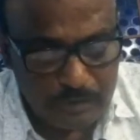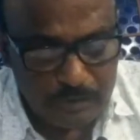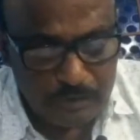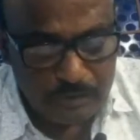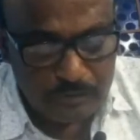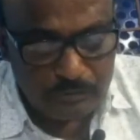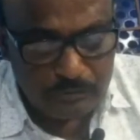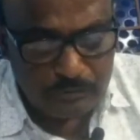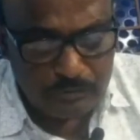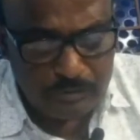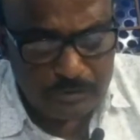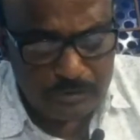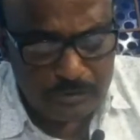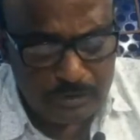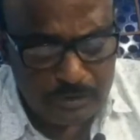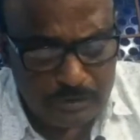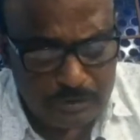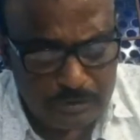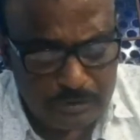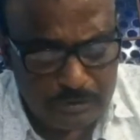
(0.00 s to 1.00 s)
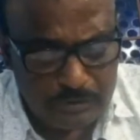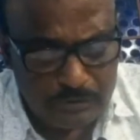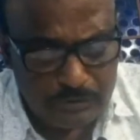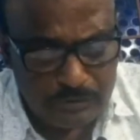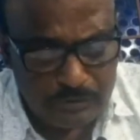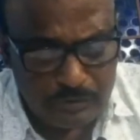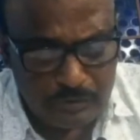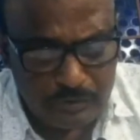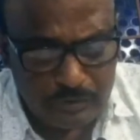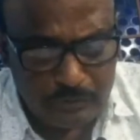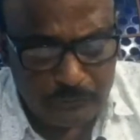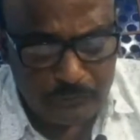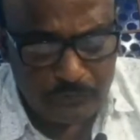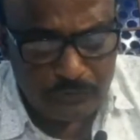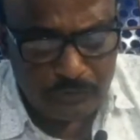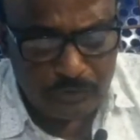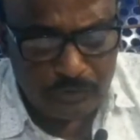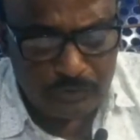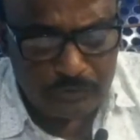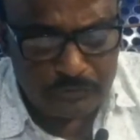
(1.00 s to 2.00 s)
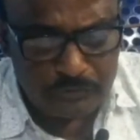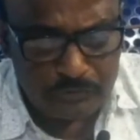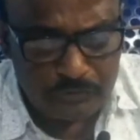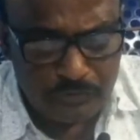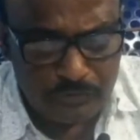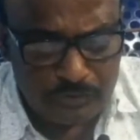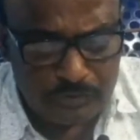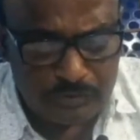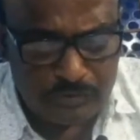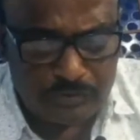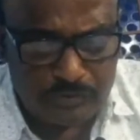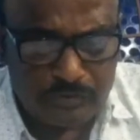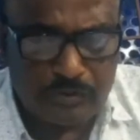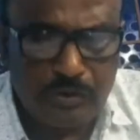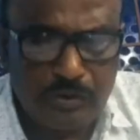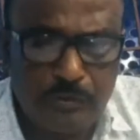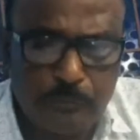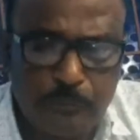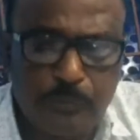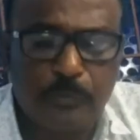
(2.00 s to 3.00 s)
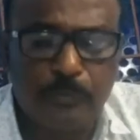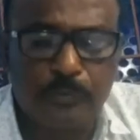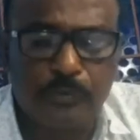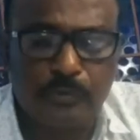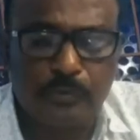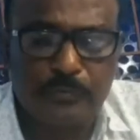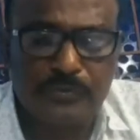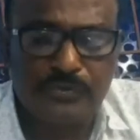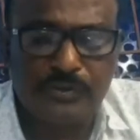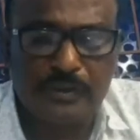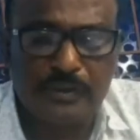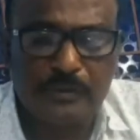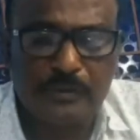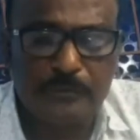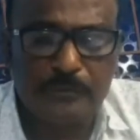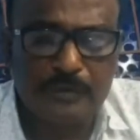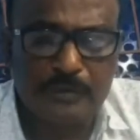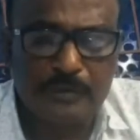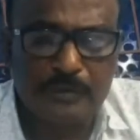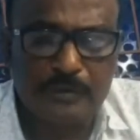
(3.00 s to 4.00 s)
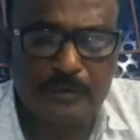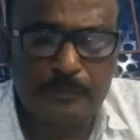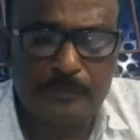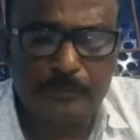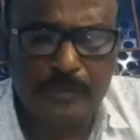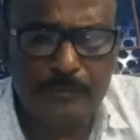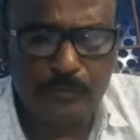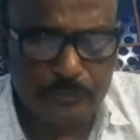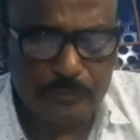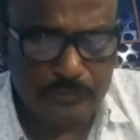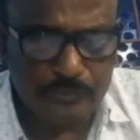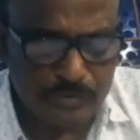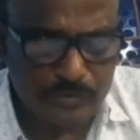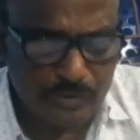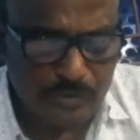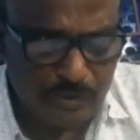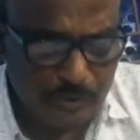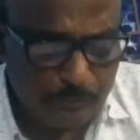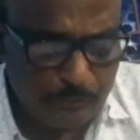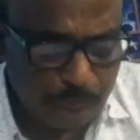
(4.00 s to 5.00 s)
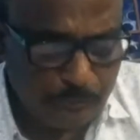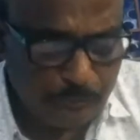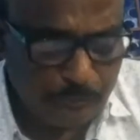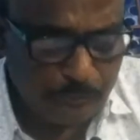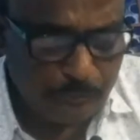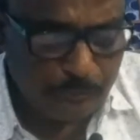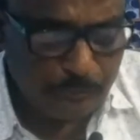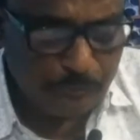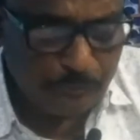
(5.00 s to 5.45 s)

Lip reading: So these are not culpable homicide. It may be homicide, but it is not